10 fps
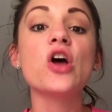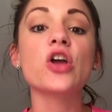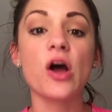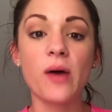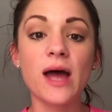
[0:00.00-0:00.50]

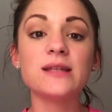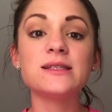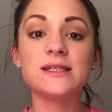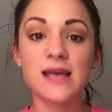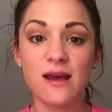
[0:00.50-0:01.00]
Go ahead and
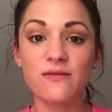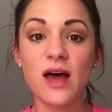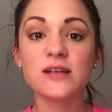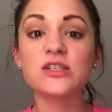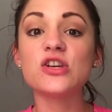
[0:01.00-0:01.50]
save
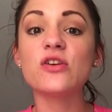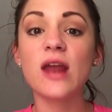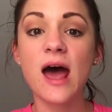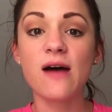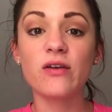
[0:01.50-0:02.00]
that so you can
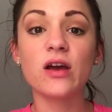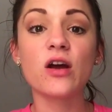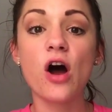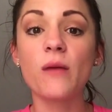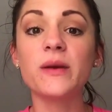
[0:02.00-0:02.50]
have it,
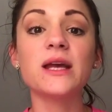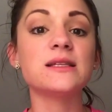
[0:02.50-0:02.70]
copy it,